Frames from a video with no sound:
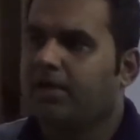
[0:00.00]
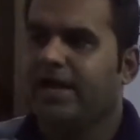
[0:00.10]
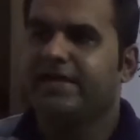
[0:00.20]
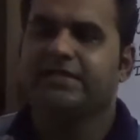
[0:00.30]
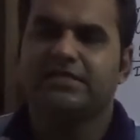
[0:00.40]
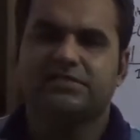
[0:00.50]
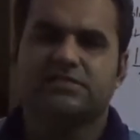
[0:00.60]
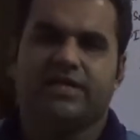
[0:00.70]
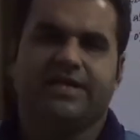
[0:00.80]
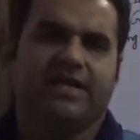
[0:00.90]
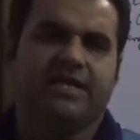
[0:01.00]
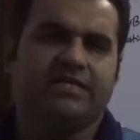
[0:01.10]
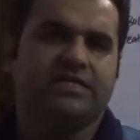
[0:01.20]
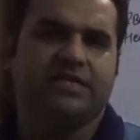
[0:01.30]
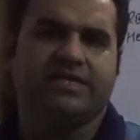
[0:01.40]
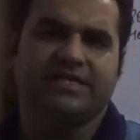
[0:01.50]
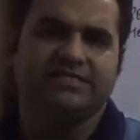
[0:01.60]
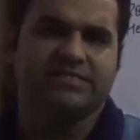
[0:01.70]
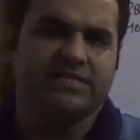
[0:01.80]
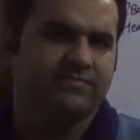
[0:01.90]
like this Italy
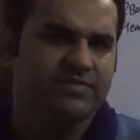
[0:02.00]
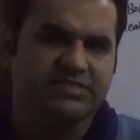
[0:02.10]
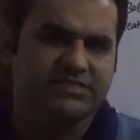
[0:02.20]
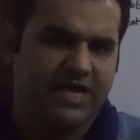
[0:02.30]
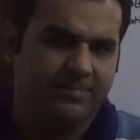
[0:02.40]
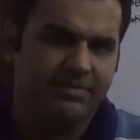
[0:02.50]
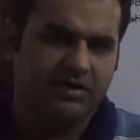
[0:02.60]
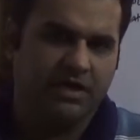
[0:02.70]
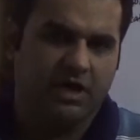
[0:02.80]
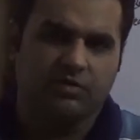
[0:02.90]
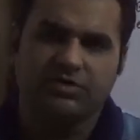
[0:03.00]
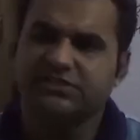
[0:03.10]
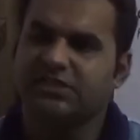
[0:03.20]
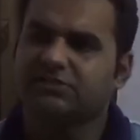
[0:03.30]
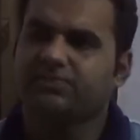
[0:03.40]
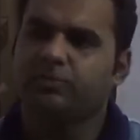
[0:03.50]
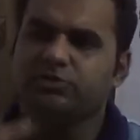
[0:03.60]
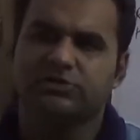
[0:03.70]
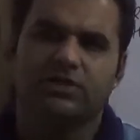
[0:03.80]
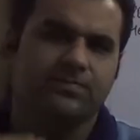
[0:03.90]
scene which is happening now. This has
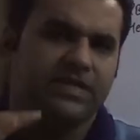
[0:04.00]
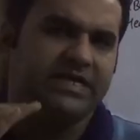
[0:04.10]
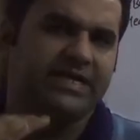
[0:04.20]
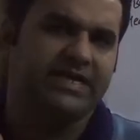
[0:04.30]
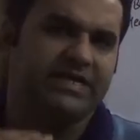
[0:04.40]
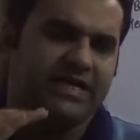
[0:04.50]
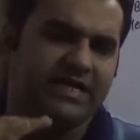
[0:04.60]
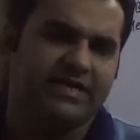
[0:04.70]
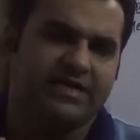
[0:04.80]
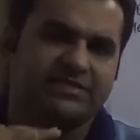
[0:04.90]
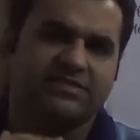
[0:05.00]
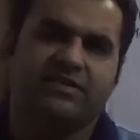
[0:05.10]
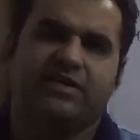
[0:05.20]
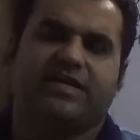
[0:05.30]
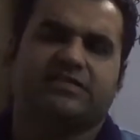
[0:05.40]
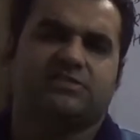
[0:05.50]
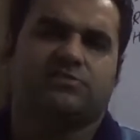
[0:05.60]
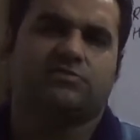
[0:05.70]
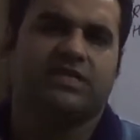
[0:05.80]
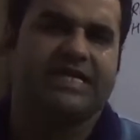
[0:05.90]
pushed up the interest rate indexes
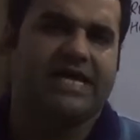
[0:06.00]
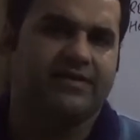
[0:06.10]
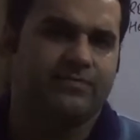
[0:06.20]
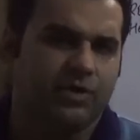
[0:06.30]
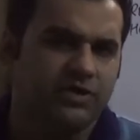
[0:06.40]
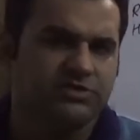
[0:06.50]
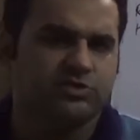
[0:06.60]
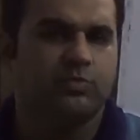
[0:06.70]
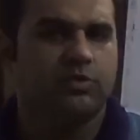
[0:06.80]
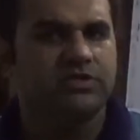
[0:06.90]
of the Italian bonds to more